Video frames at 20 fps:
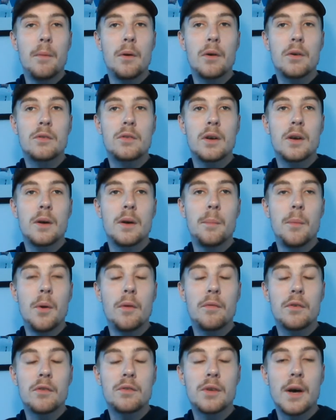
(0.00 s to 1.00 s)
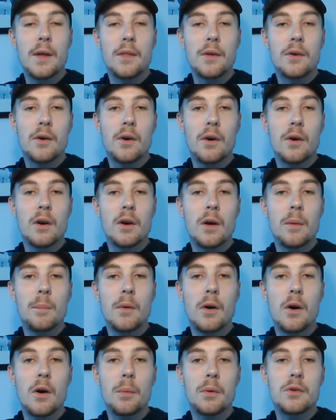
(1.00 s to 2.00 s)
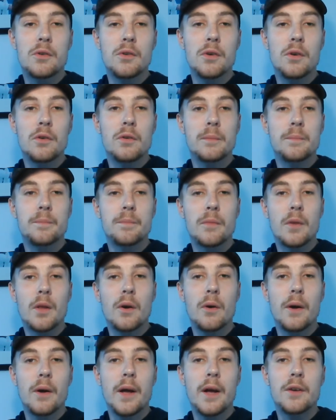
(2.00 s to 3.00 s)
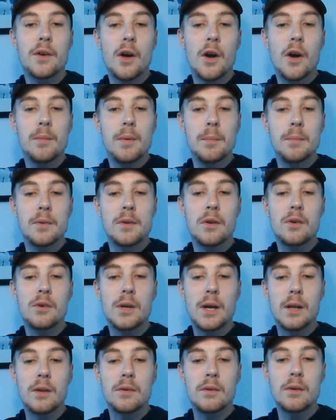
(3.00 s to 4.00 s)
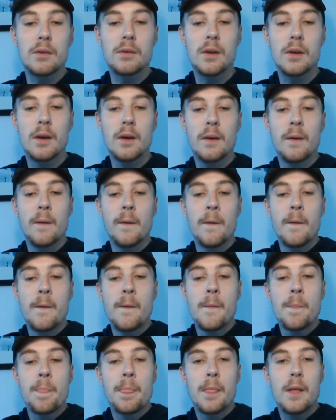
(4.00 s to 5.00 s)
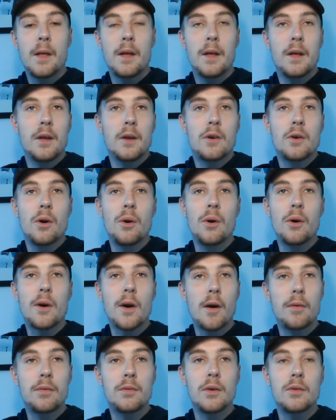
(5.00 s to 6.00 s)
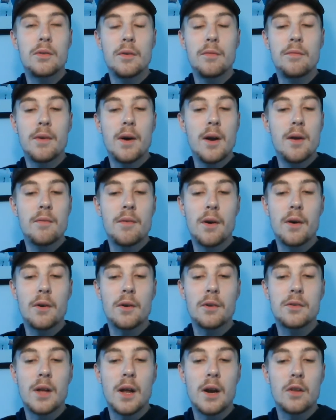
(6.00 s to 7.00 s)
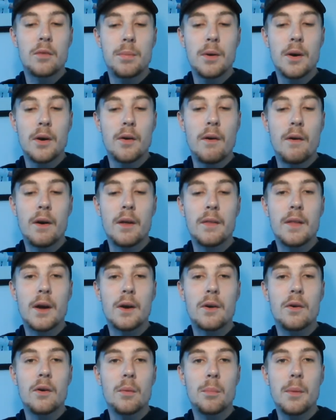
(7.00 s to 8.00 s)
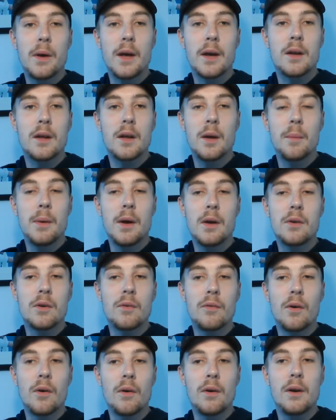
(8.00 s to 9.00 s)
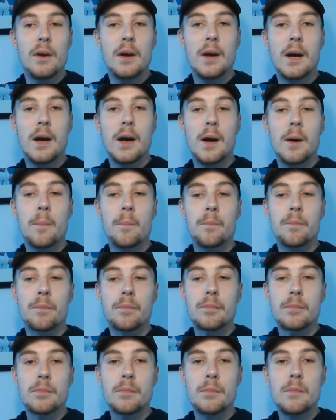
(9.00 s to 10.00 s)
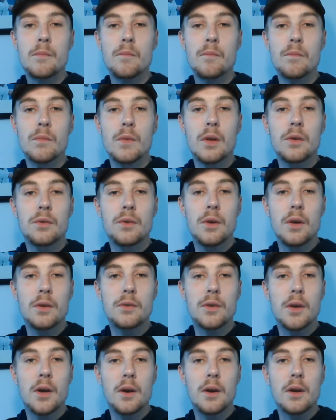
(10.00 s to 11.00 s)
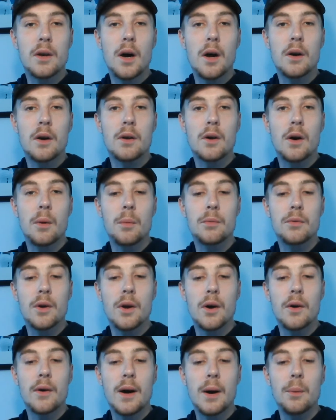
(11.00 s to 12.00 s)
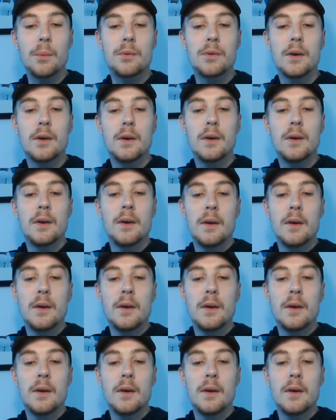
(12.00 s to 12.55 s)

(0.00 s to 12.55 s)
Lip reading: looking to move inside the court a lot more, which should, aid her Wimbledon chances. Coco Gauff's just a very, very good tennis player already that could make a major run. So you certainly can't count her out.